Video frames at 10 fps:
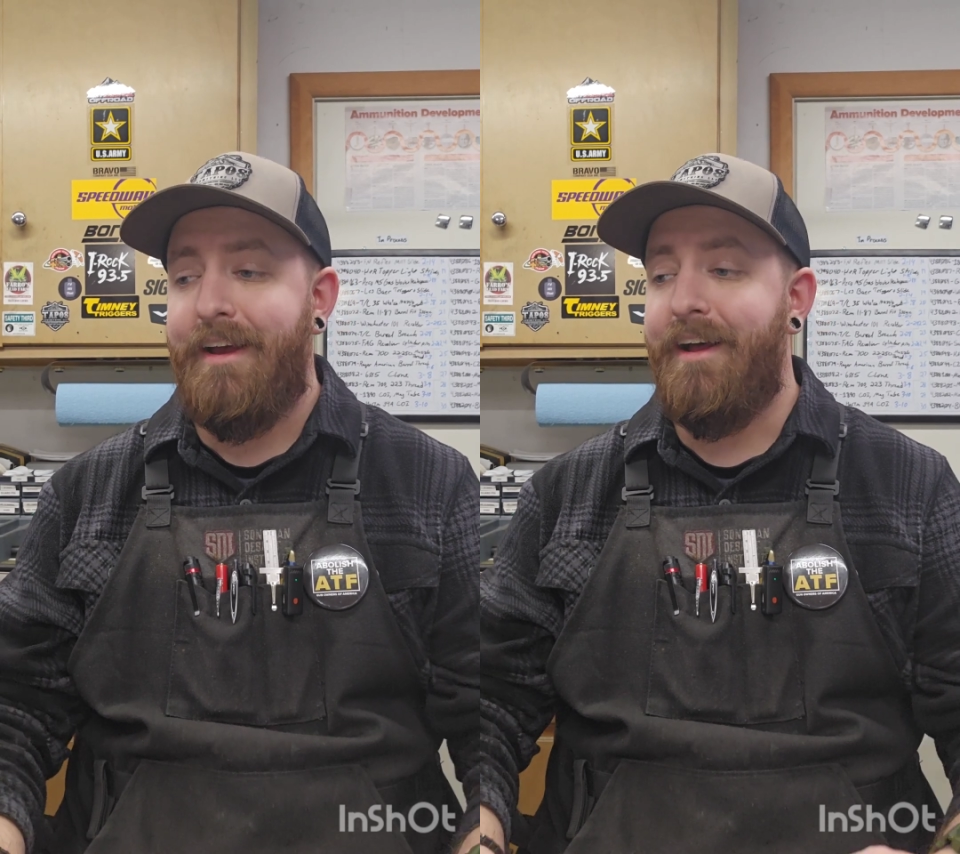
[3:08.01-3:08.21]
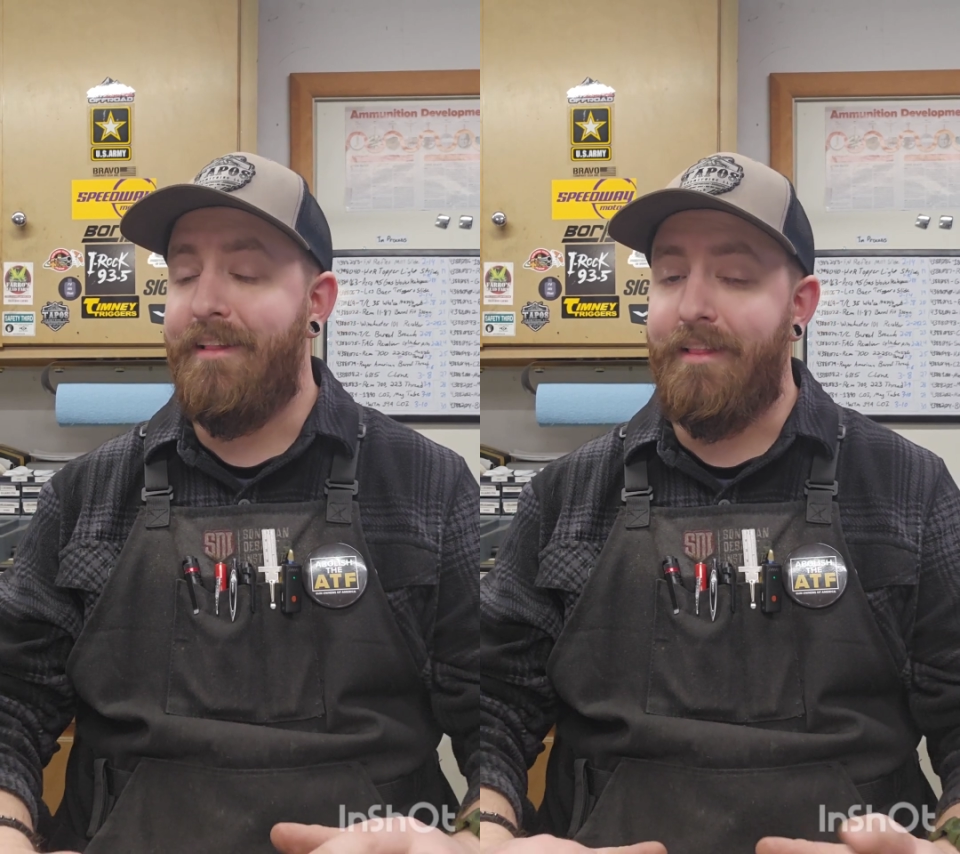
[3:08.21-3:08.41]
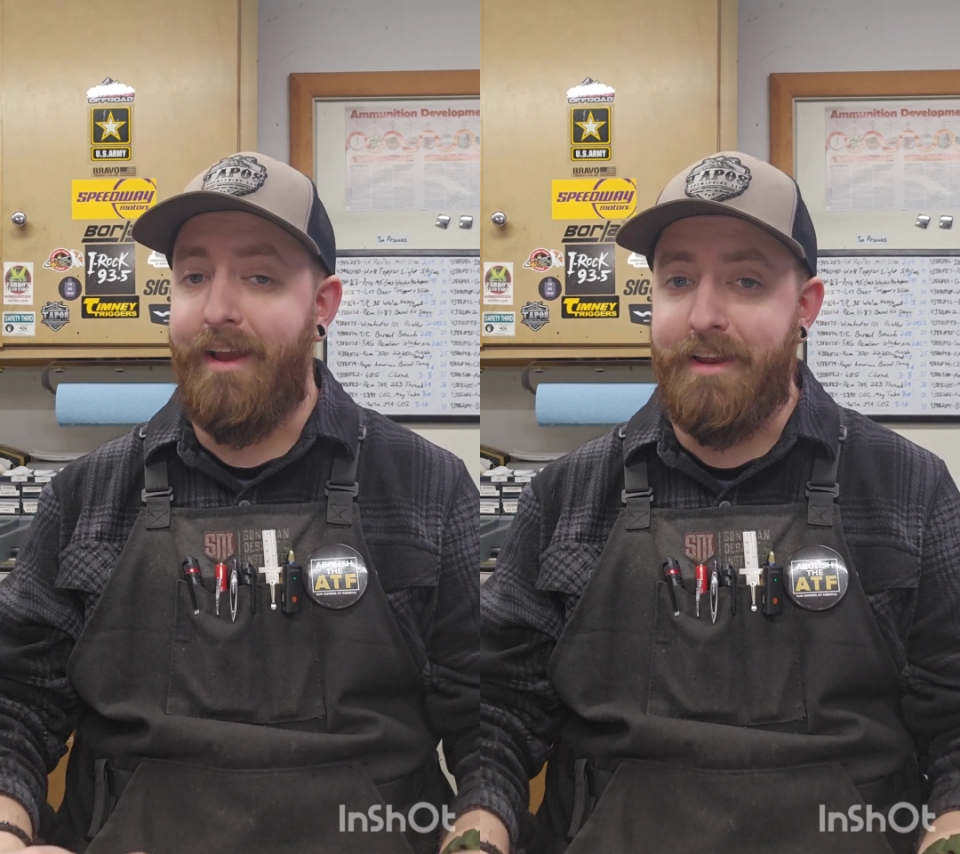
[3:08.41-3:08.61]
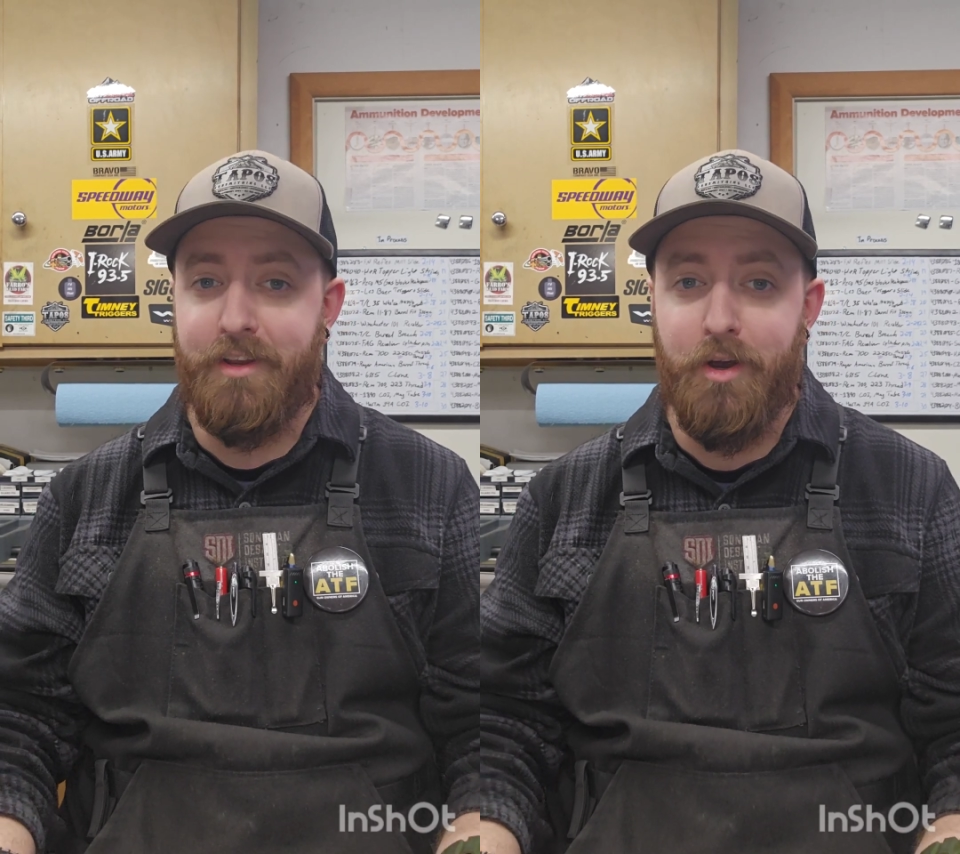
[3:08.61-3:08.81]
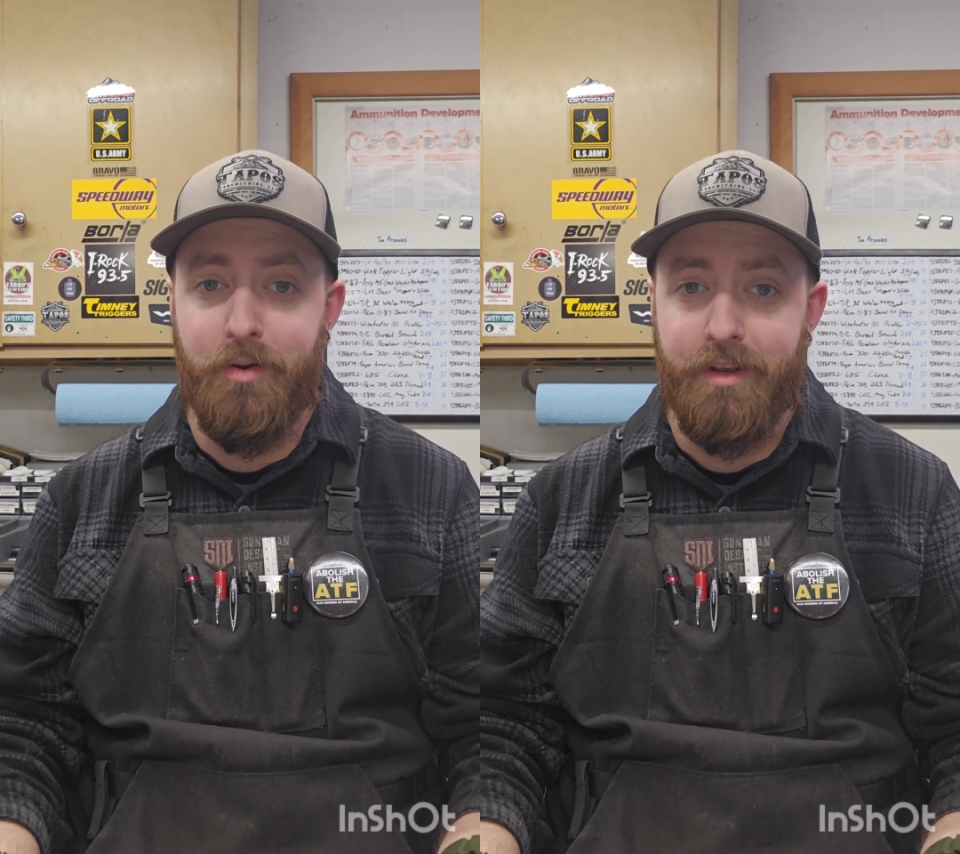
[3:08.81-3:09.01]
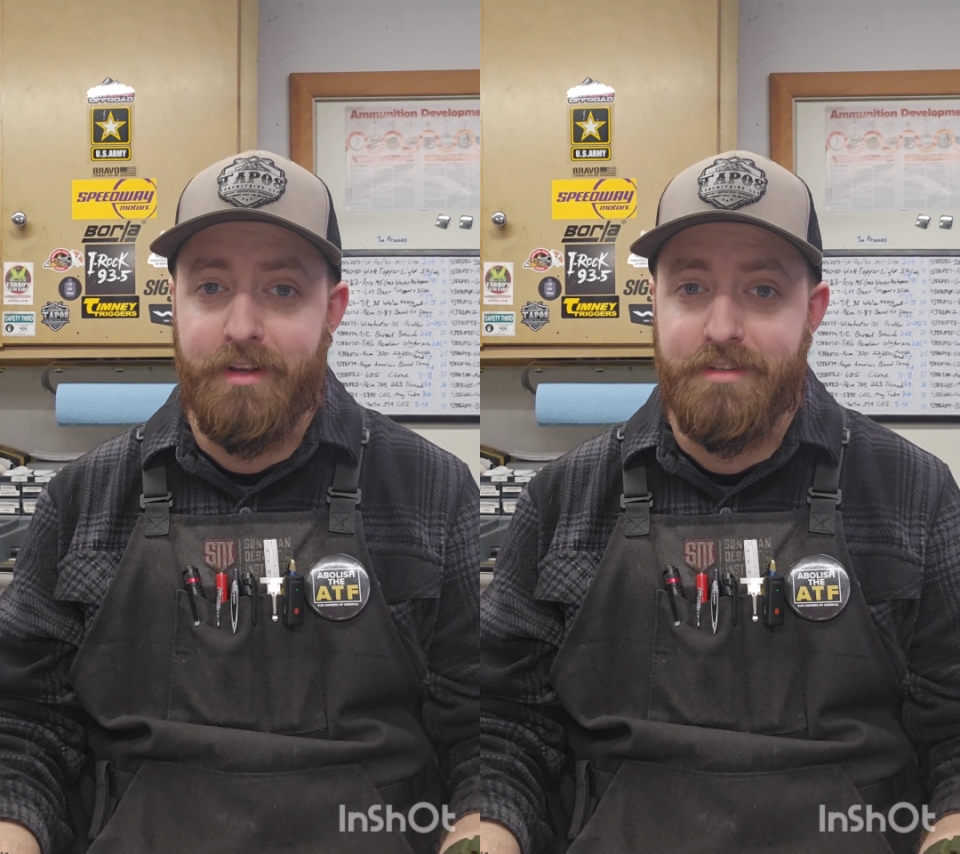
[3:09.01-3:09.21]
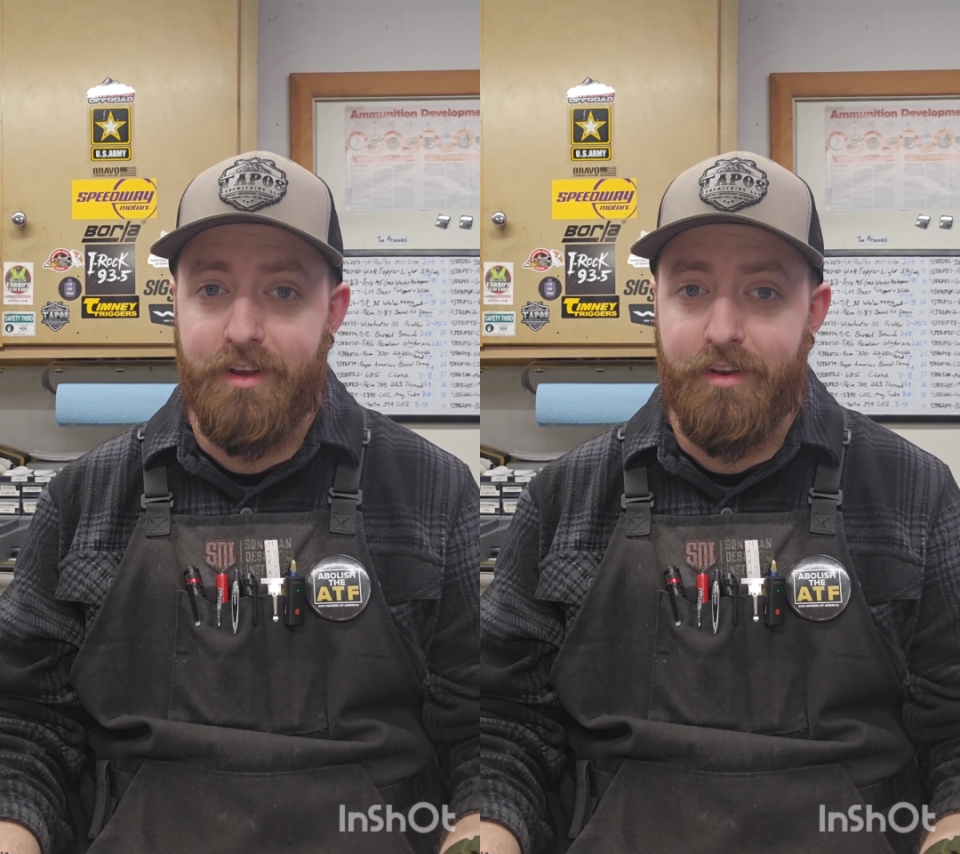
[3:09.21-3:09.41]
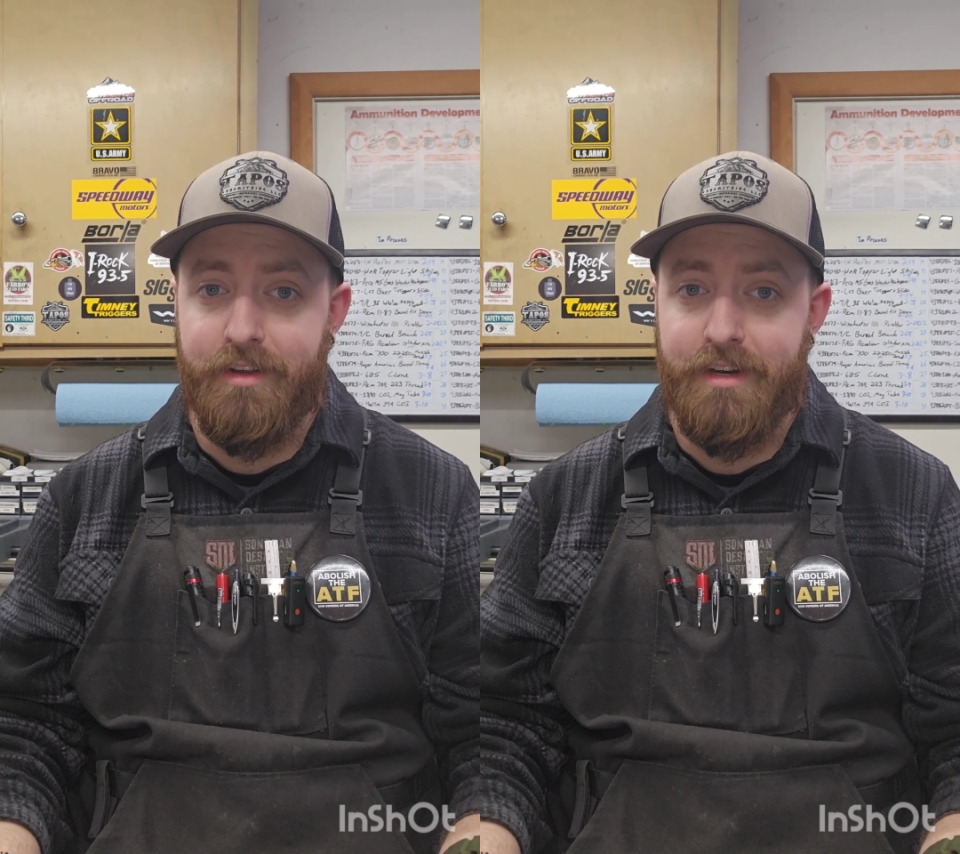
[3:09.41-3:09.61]
A light coating is
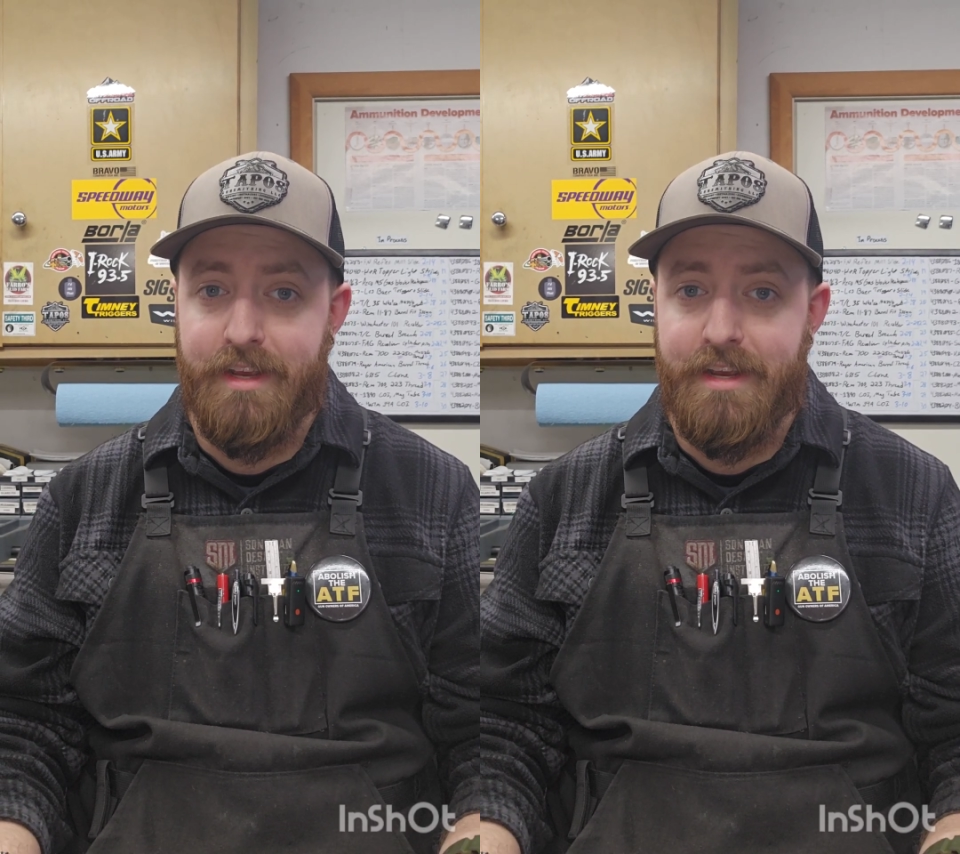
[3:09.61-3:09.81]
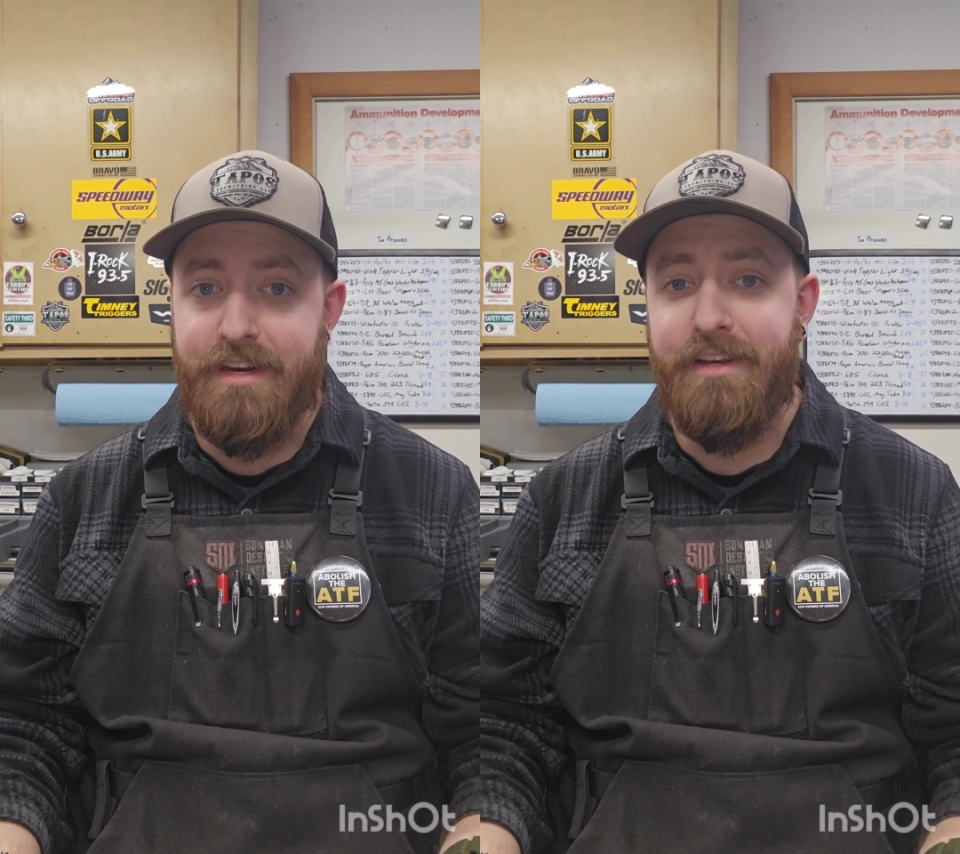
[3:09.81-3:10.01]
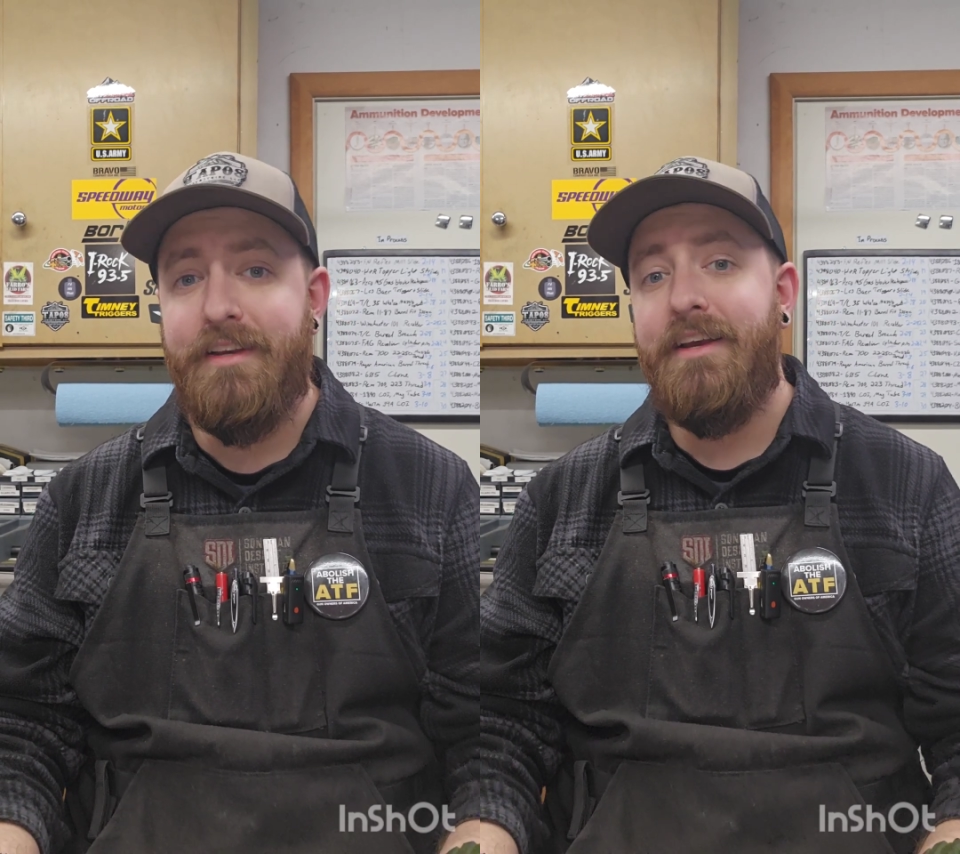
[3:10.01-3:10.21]
all you need.